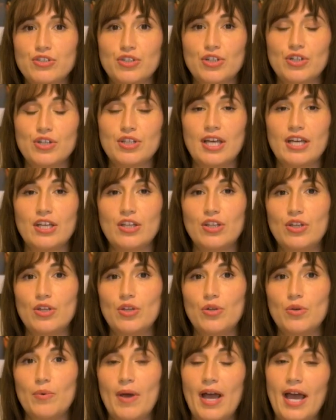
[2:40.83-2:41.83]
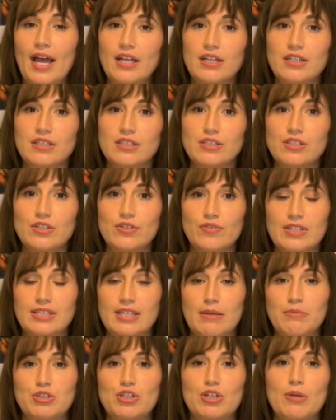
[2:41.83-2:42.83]
sure that you end your
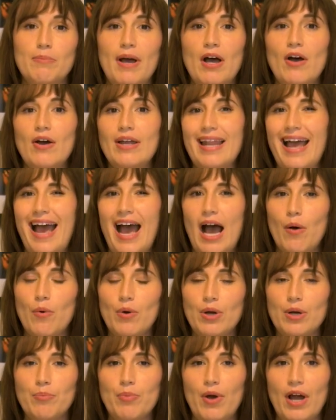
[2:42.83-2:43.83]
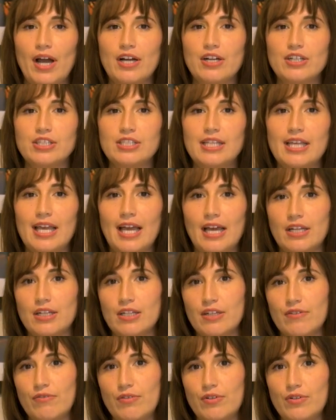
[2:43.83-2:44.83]
reception about an hour prior to the
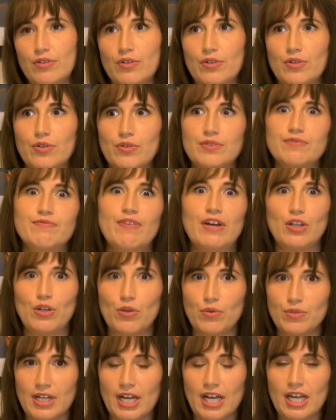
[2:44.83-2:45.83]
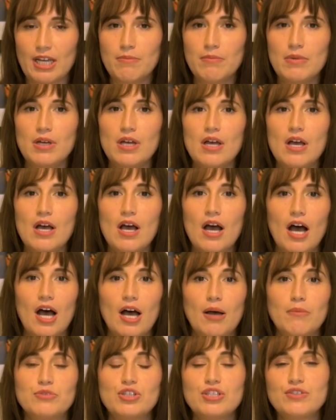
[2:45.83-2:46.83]
end of your venue time,
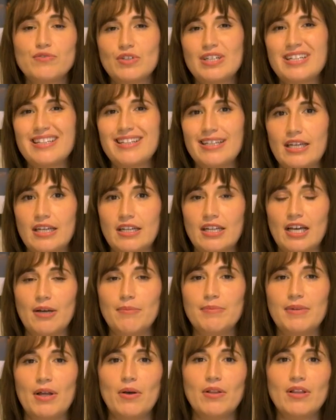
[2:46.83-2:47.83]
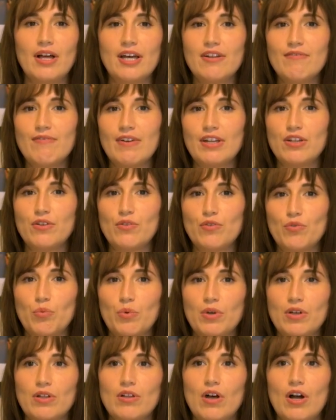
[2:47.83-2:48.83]
just for cleanup. Now, a lot of venues
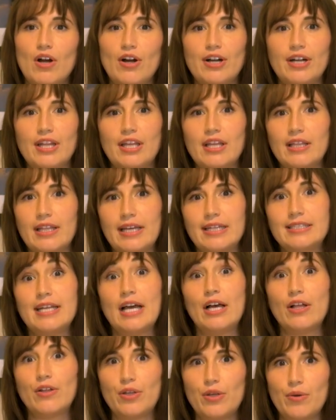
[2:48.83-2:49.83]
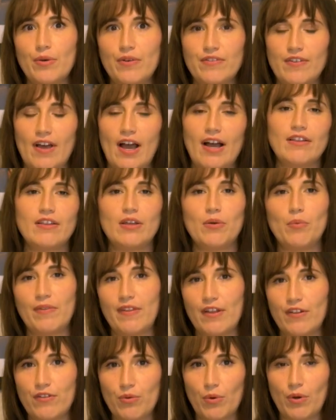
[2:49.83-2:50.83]
will already tell you exactly when
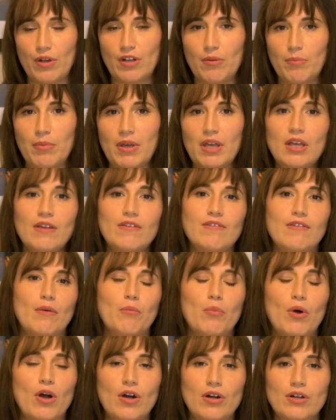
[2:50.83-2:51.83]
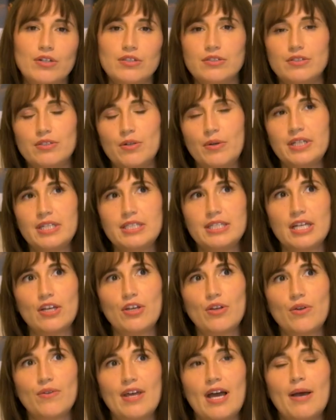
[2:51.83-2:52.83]
that's going to be. Some aren't going to tell
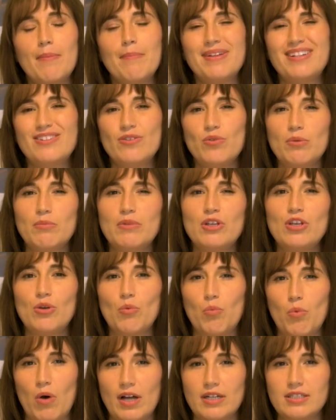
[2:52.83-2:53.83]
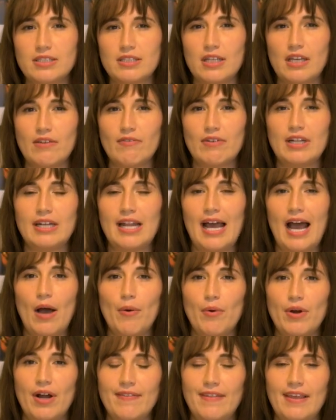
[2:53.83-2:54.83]
you that, but normally you want to leave an
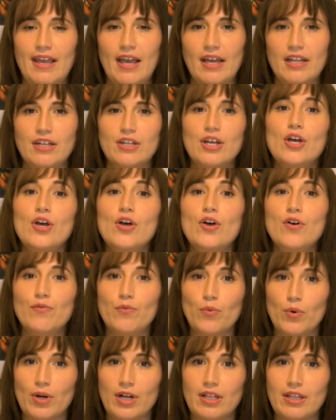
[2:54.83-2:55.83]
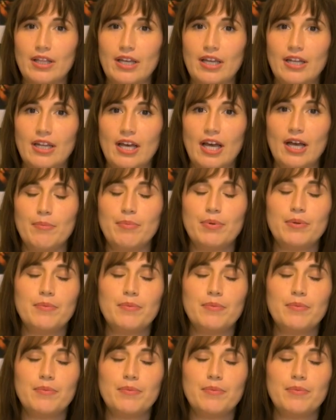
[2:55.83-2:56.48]
hour at the end for cleanup.